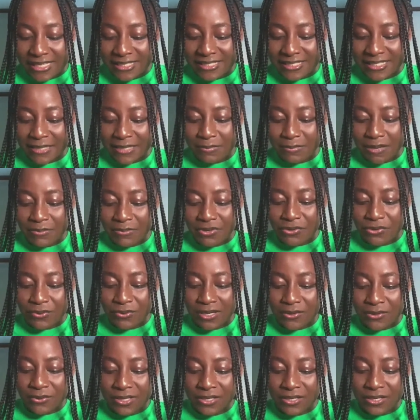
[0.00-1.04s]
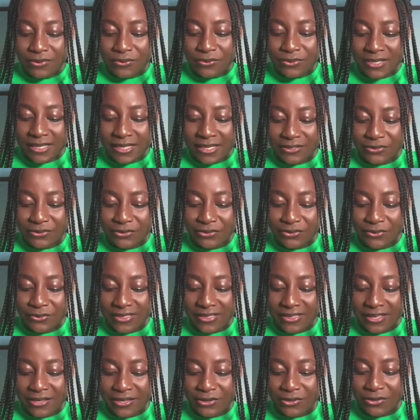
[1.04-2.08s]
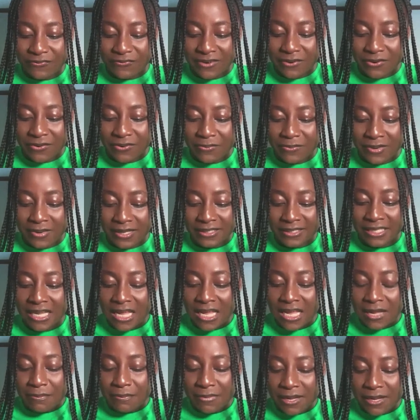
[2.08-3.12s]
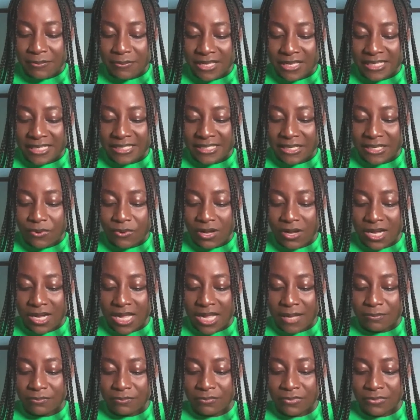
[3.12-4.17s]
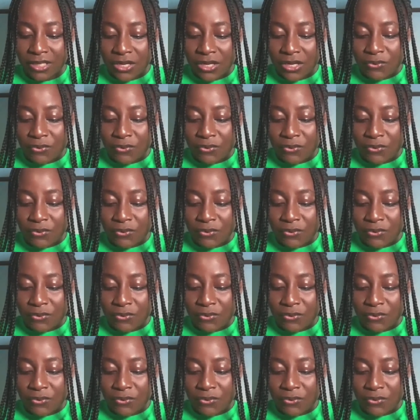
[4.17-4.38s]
He said, Mommy, you are looking good as usual. Thank you very much. Mommy, he said, Welcome.